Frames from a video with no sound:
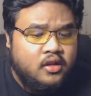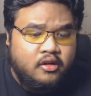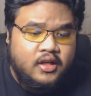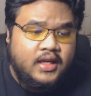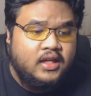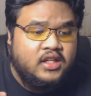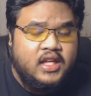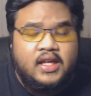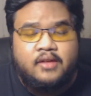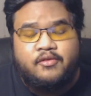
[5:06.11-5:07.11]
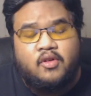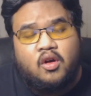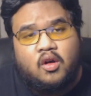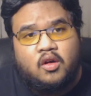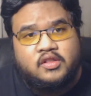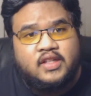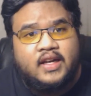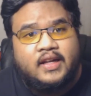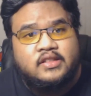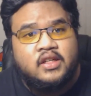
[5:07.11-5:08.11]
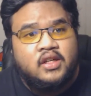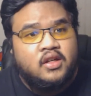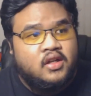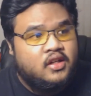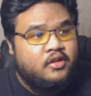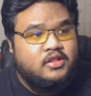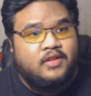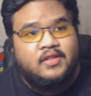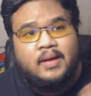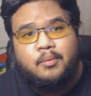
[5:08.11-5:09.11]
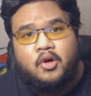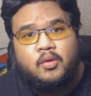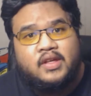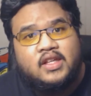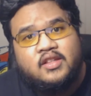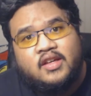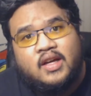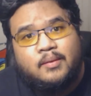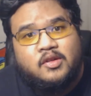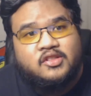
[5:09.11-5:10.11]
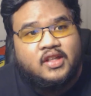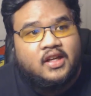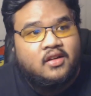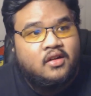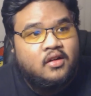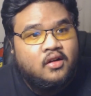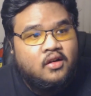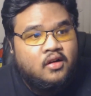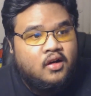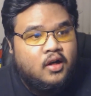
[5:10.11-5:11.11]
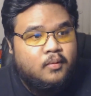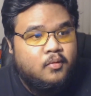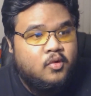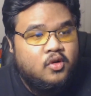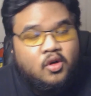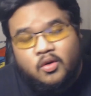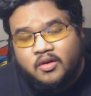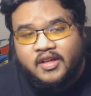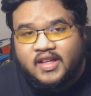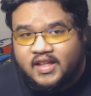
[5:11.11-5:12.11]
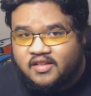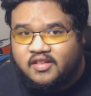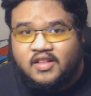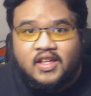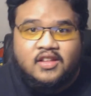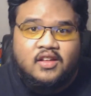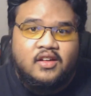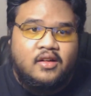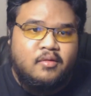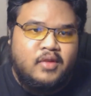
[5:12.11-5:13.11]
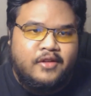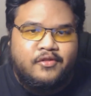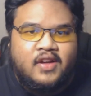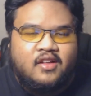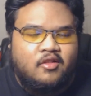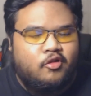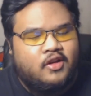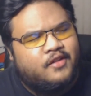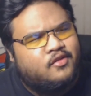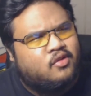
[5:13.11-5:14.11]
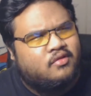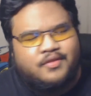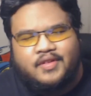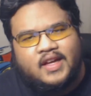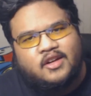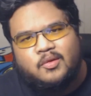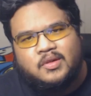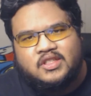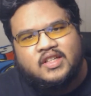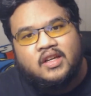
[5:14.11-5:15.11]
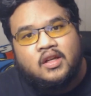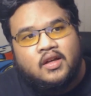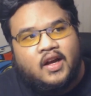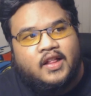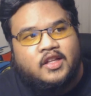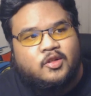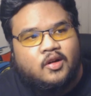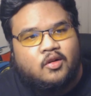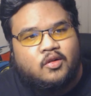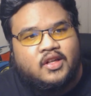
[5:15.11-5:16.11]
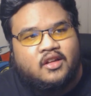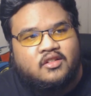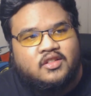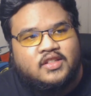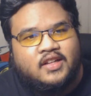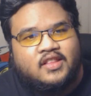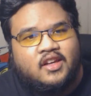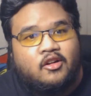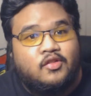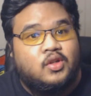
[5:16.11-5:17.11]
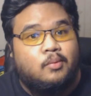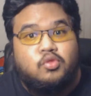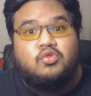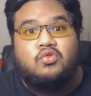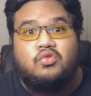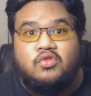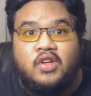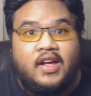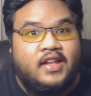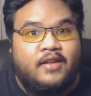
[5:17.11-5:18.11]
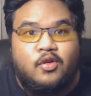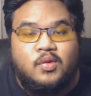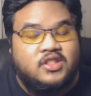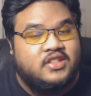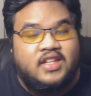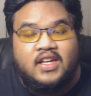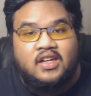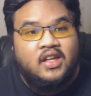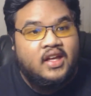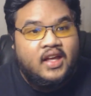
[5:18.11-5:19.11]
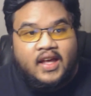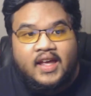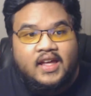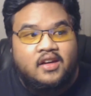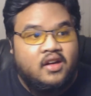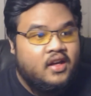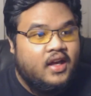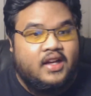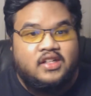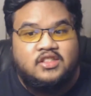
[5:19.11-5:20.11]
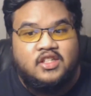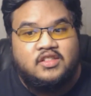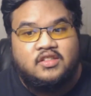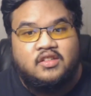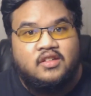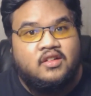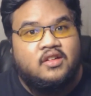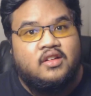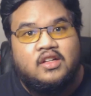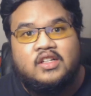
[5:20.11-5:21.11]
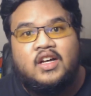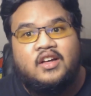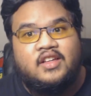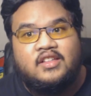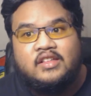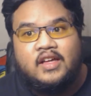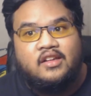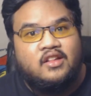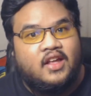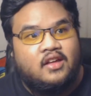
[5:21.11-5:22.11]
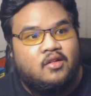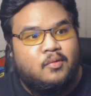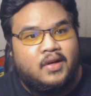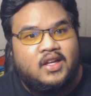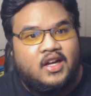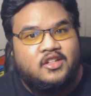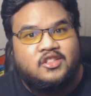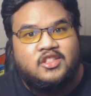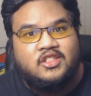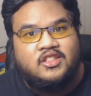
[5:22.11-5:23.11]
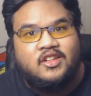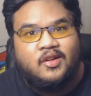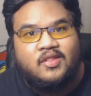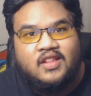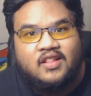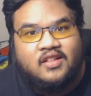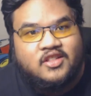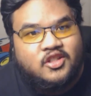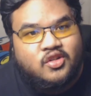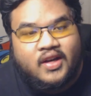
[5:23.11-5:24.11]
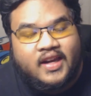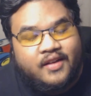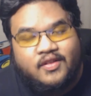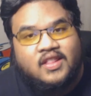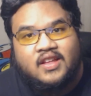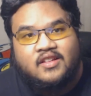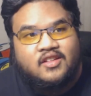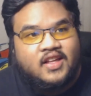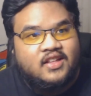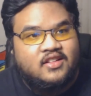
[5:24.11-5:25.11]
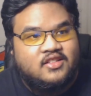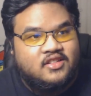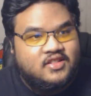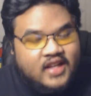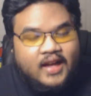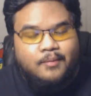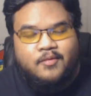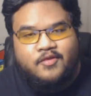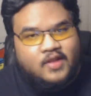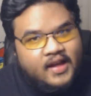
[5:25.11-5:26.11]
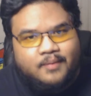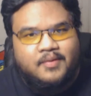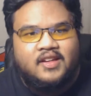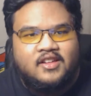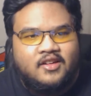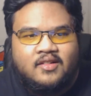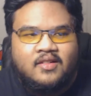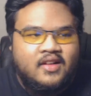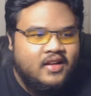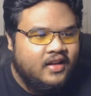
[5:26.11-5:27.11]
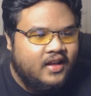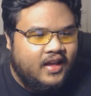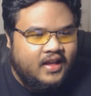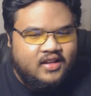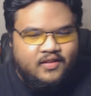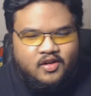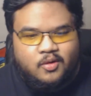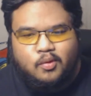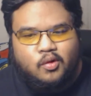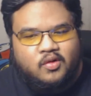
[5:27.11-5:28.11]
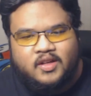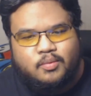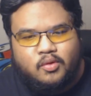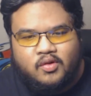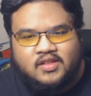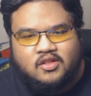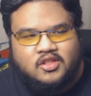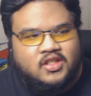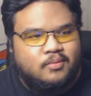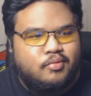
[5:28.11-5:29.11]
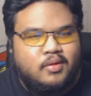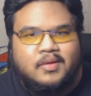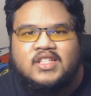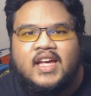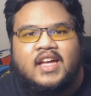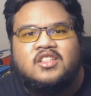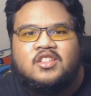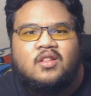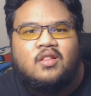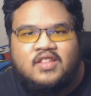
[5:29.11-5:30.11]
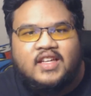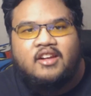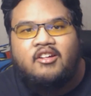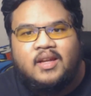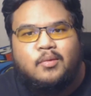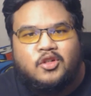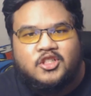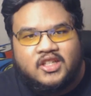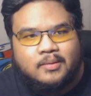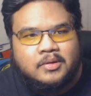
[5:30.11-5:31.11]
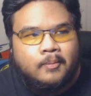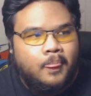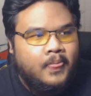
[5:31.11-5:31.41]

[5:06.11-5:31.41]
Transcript: They're getting hit from all sides. There's even that part where Kitakami is like, "Oi, get the left flank or left or right flank. I don't know what she said." And then she's like, "Oh yeah, she's not there." And all of a sudden, and everyone's just getting hit, and it's just Akagi's kind of like, "Oh my gosh, she tried everything to get this to stop to happen, you know." And even her bow gets broken, so she pretty much can't send out any more ships.